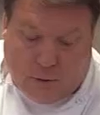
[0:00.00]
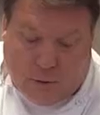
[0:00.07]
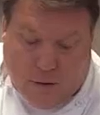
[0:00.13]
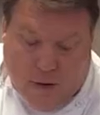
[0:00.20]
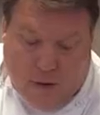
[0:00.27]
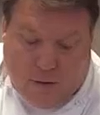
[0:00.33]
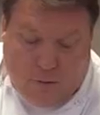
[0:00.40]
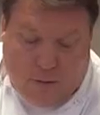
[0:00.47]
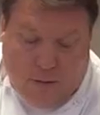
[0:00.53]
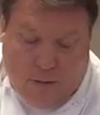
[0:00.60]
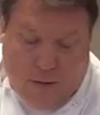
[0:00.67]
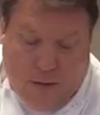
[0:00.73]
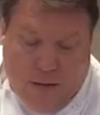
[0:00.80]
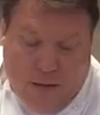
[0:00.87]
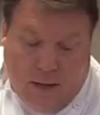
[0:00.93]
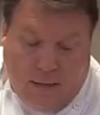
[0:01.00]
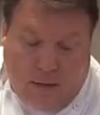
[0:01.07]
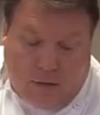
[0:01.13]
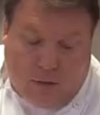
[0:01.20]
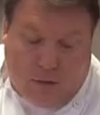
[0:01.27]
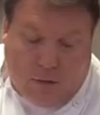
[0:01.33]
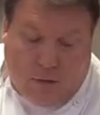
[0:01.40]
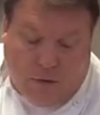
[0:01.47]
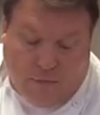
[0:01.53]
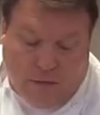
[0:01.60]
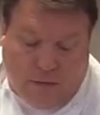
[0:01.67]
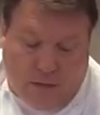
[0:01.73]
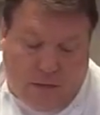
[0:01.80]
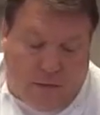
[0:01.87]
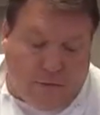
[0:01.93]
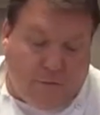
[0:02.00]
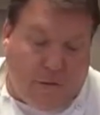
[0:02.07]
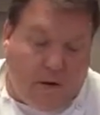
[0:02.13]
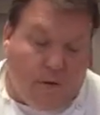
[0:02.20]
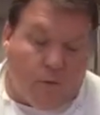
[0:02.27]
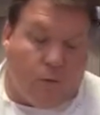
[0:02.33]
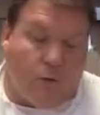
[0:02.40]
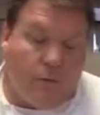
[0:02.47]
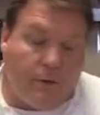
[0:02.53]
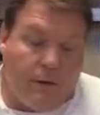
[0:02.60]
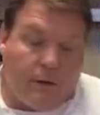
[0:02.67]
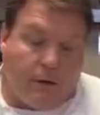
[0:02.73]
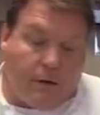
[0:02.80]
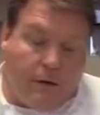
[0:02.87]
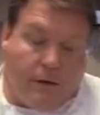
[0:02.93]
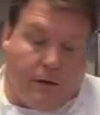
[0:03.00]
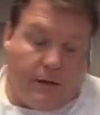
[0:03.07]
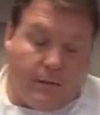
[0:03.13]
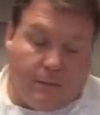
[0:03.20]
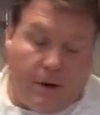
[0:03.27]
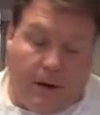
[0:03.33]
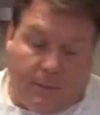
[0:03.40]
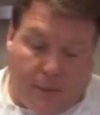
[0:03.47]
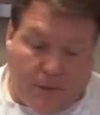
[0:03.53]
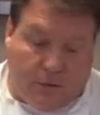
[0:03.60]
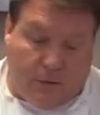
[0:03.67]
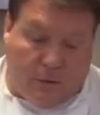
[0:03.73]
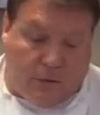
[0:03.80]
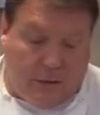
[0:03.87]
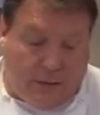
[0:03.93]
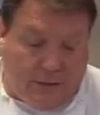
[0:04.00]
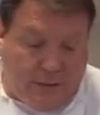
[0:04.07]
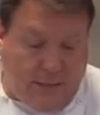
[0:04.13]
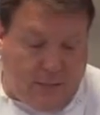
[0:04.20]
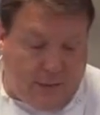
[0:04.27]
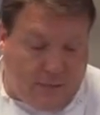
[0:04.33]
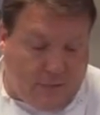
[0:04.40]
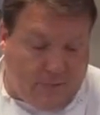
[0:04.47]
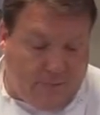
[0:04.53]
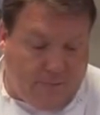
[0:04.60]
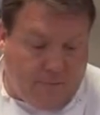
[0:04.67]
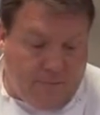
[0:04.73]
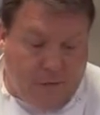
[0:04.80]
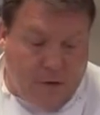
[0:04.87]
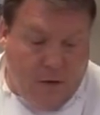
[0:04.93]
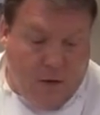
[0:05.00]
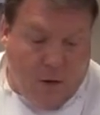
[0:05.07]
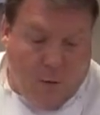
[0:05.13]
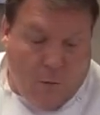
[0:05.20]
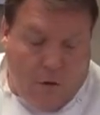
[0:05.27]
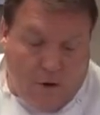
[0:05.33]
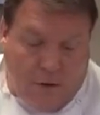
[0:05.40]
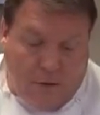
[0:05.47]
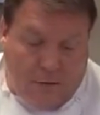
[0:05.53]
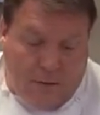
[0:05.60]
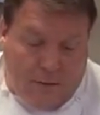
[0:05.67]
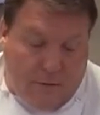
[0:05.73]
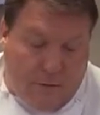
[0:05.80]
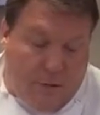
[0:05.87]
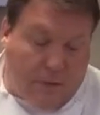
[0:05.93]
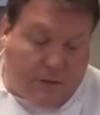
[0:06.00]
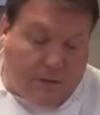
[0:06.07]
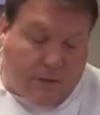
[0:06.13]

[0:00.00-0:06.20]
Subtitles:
a round, and that's what only fits on the front of the worm gear in the proper orientation. Well, units